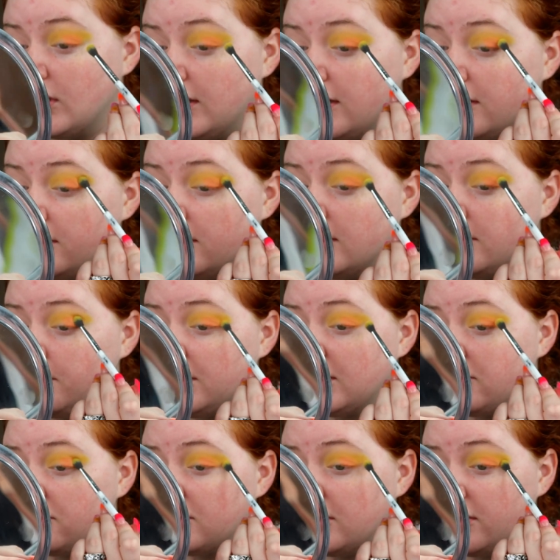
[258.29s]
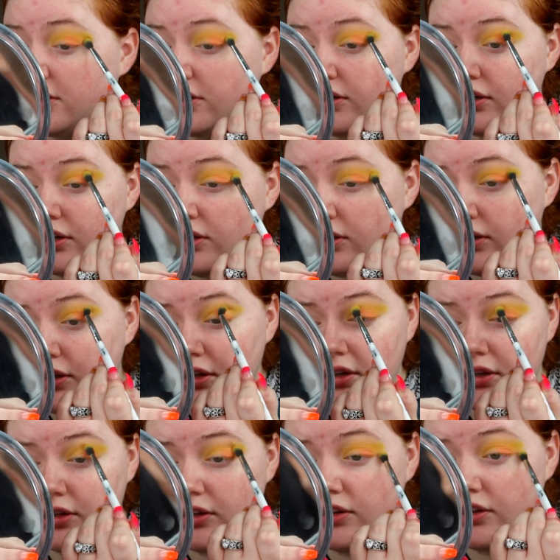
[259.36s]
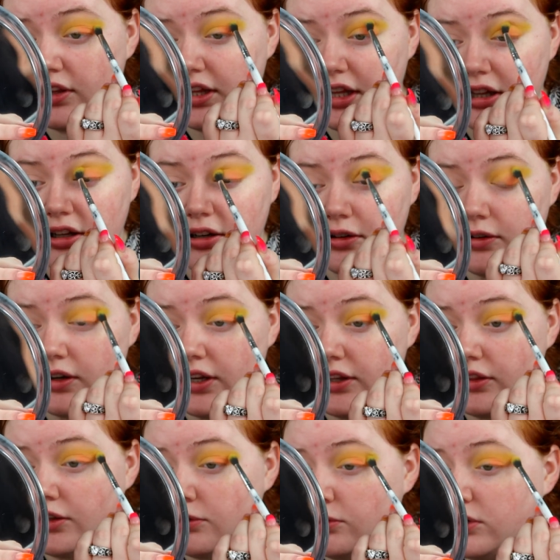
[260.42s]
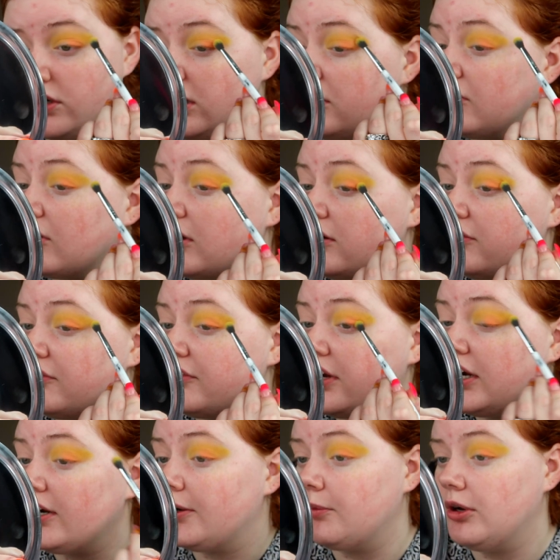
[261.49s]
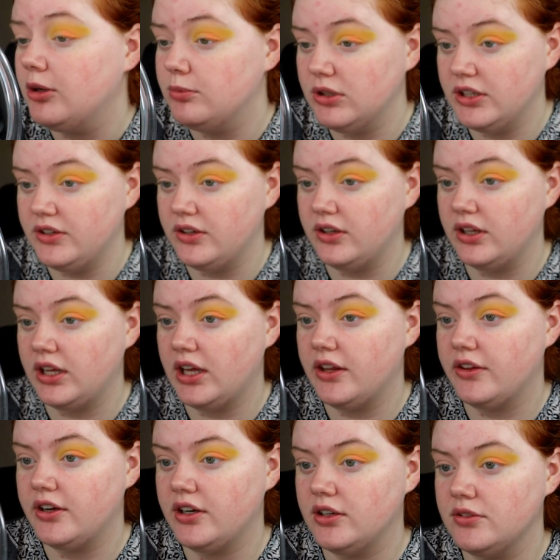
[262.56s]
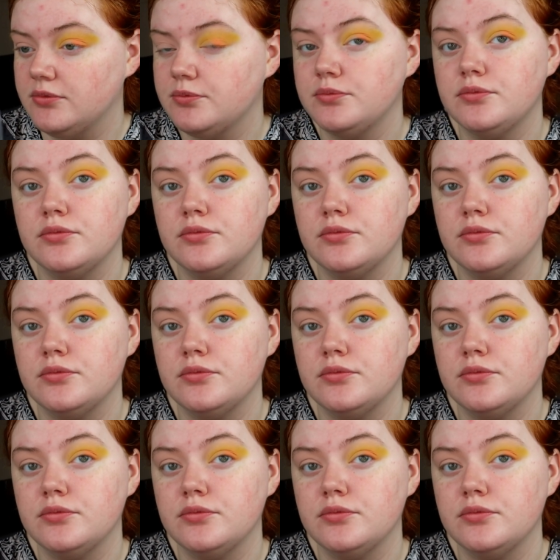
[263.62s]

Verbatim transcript: And then make sure the yellow and the orange are very well blended together.